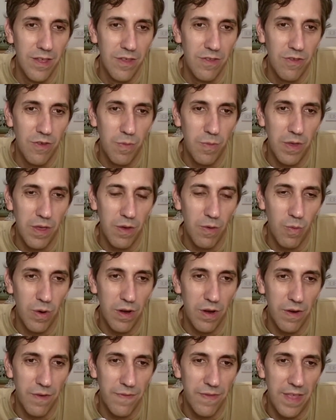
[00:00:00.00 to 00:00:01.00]
be
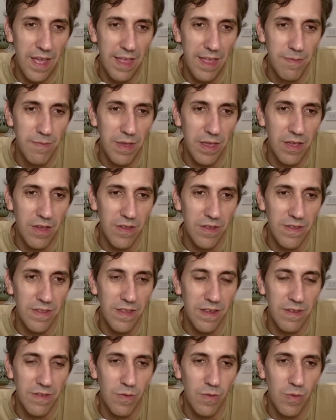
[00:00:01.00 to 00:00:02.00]
aware of that because
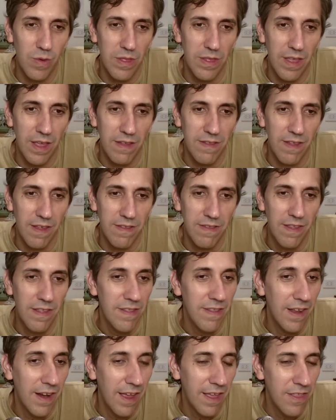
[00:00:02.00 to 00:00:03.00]
there's queen takes
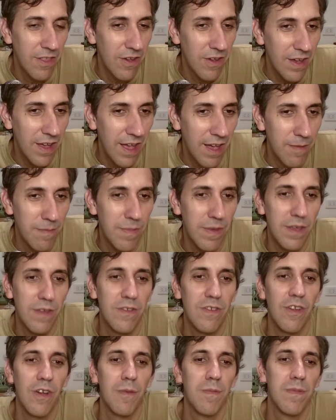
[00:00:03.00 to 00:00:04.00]
a6 and I don't have
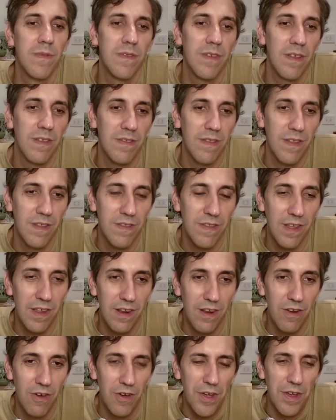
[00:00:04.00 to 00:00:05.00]
bishop c6
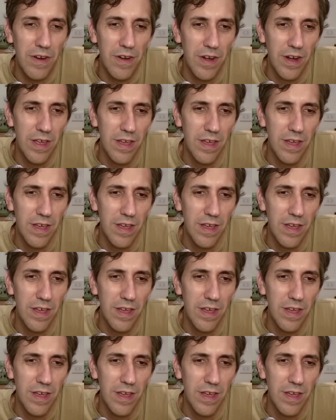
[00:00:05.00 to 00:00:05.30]
any longer.